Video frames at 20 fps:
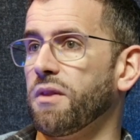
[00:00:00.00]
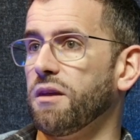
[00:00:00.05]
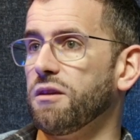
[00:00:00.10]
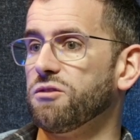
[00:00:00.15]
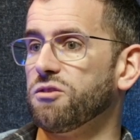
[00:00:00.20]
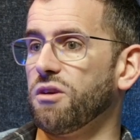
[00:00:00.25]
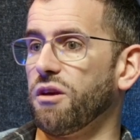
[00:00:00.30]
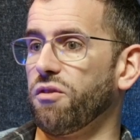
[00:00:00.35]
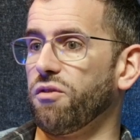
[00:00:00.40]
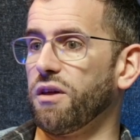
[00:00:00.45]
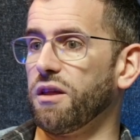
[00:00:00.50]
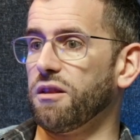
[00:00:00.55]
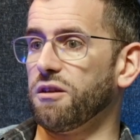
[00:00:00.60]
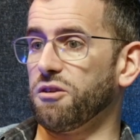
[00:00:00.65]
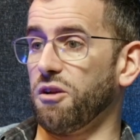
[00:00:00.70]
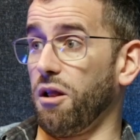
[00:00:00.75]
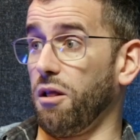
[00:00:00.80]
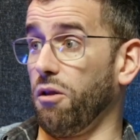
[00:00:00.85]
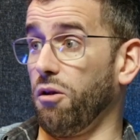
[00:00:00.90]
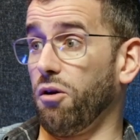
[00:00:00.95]
So I think
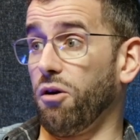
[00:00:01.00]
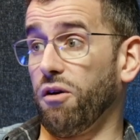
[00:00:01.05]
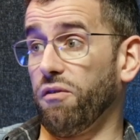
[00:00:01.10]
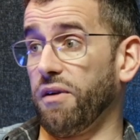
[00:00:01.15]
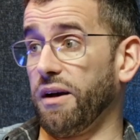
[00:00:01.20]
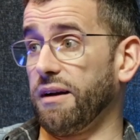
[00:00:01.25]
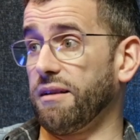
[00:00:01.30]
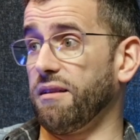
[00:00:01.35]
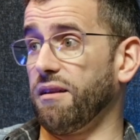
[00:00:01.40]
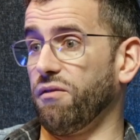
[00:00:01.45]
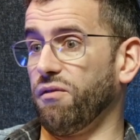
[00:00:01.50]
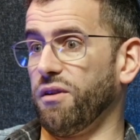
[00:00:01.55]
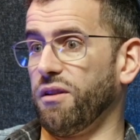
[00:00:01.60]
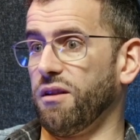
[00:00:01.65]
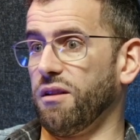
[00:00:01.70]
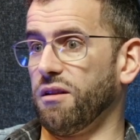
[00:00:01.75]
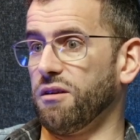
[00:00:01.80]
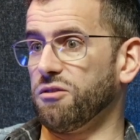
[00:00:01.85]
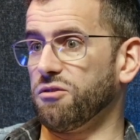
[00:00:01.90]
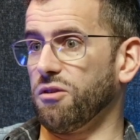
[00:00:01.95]
there's a lot of
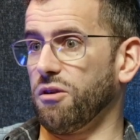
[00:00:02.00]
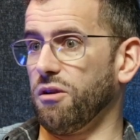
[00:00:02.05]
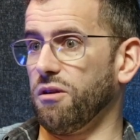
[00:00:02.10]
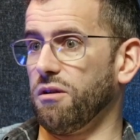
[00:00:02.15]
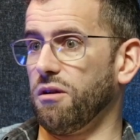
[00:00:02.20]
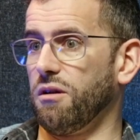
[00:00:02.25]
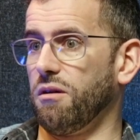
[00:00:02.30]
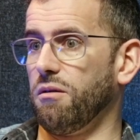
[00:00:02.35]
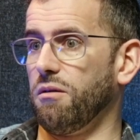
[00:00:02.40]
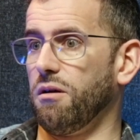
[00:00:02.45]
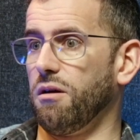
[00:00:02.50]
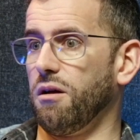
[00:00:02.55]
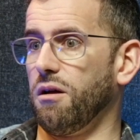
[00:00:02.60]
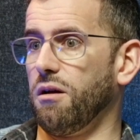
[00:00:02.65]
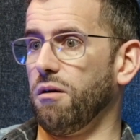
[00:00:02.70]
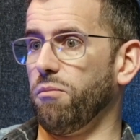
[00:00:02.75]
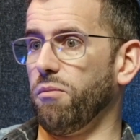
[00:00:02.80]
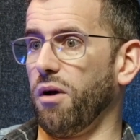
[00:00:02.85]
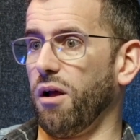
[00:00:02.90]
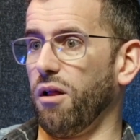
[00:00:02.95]
activity. There's a lot
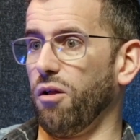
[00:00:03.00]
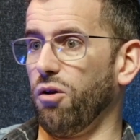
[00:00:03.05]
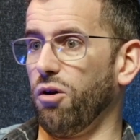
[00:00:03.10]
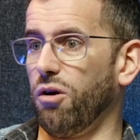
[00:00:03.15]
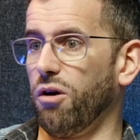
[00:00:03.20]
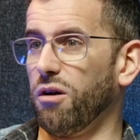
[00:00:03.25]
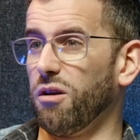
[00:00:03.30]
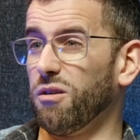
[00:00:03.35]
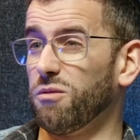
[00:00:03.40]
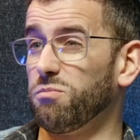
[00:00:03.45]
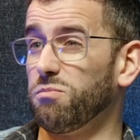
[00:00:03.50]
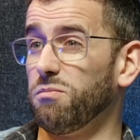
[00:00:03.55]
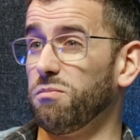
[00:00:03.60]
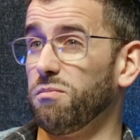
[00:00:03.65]
of other,